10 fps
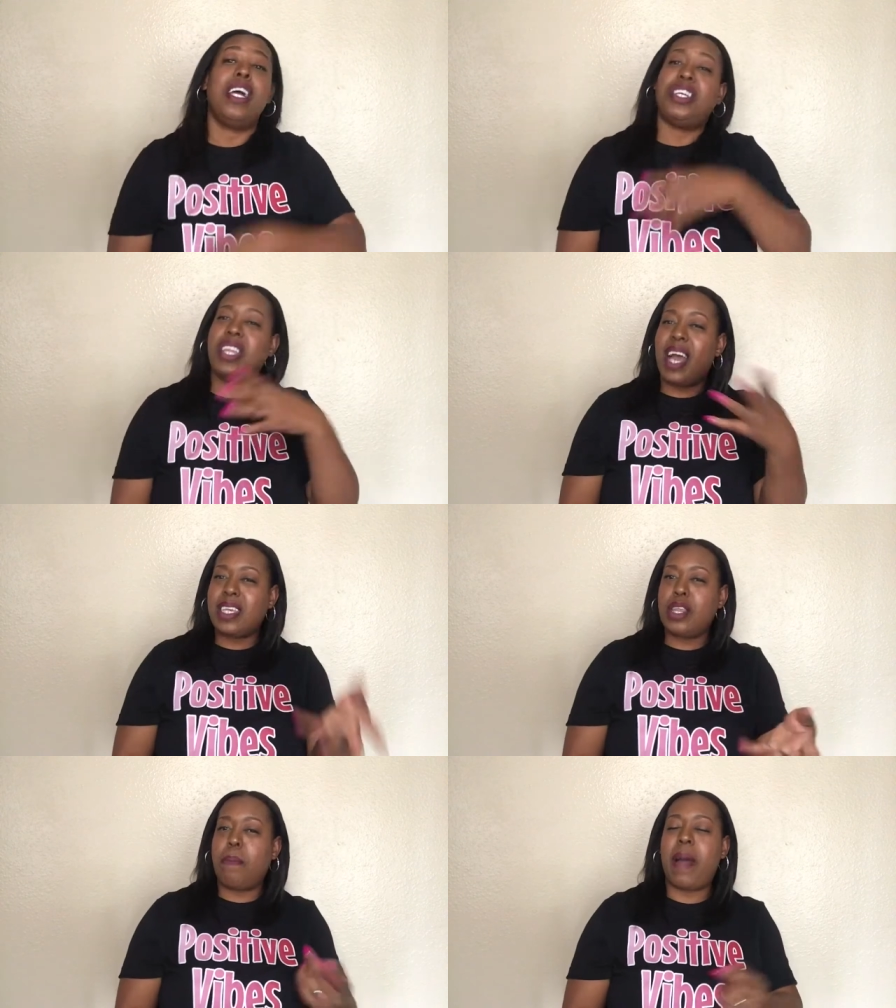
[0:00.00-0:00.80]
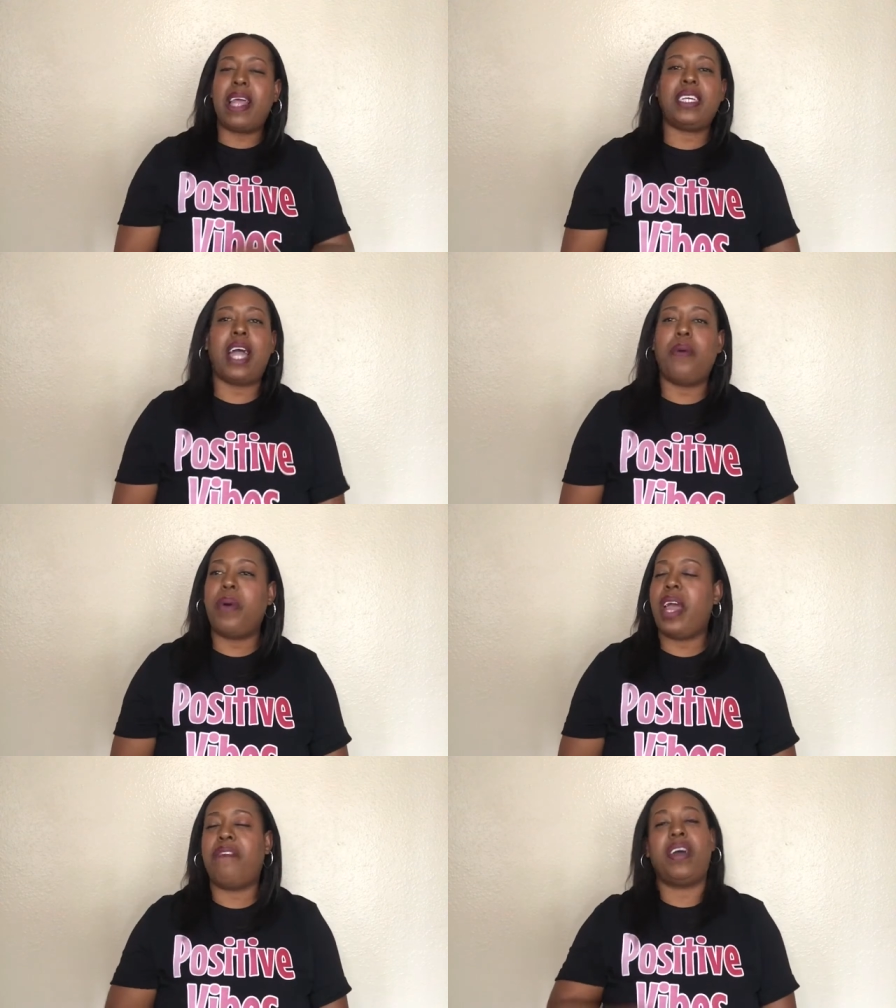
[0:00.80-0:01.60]
She does a little body shot or
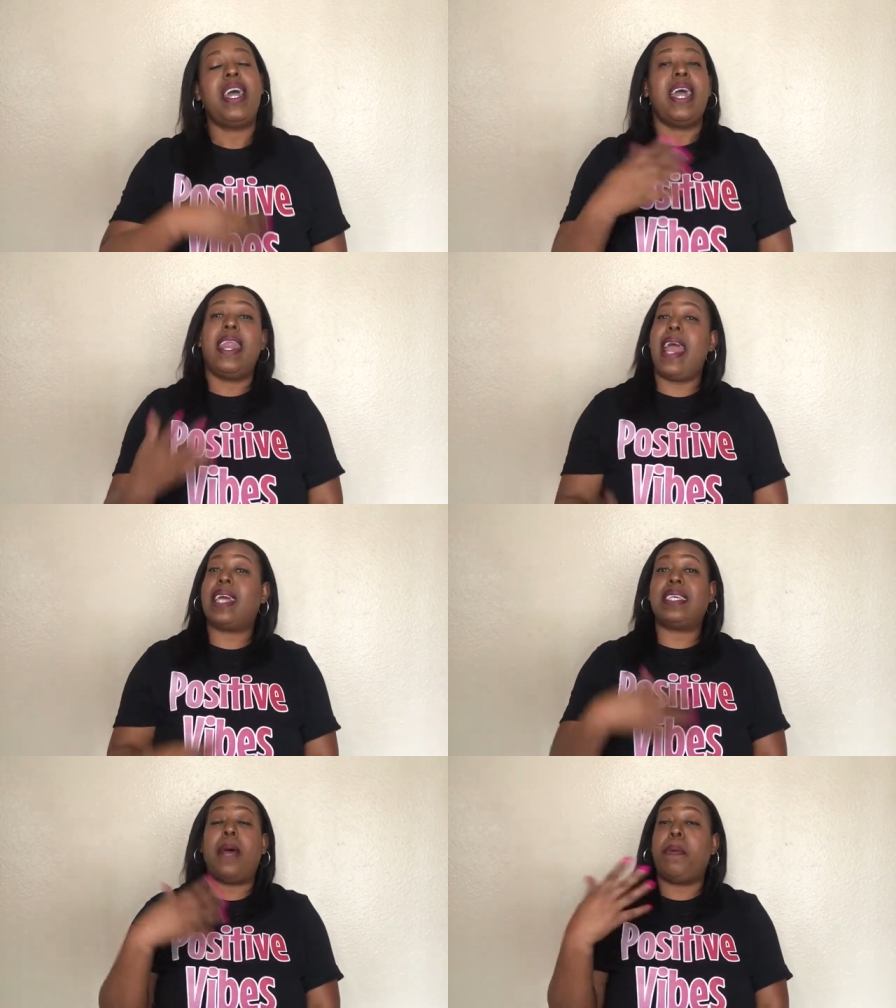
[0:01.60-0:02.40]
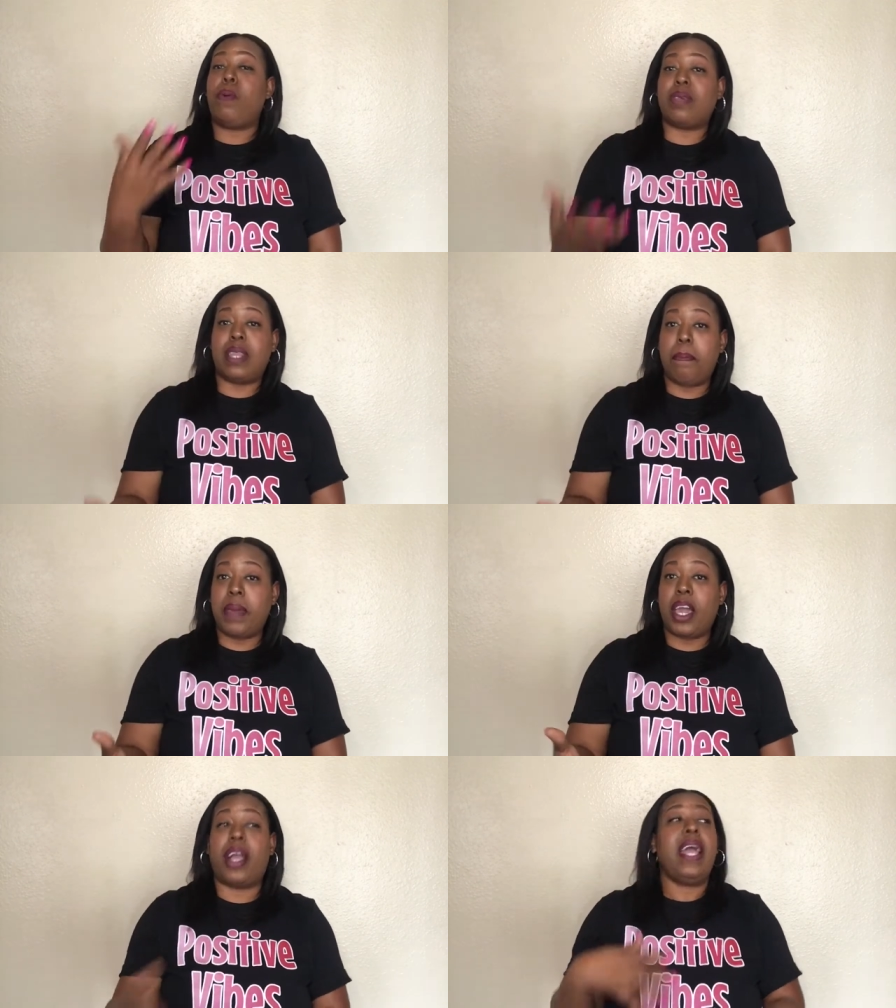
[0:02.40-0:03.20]
whatever. Next up, it was
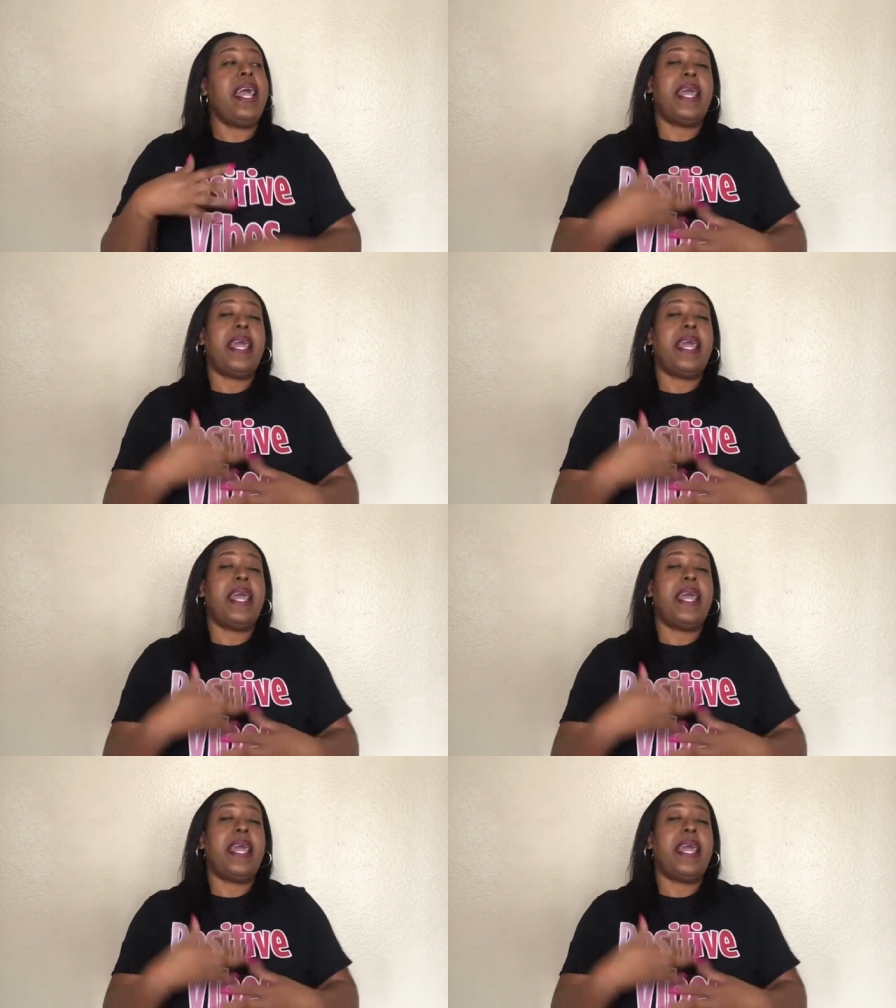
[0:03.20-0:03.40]
Lemire.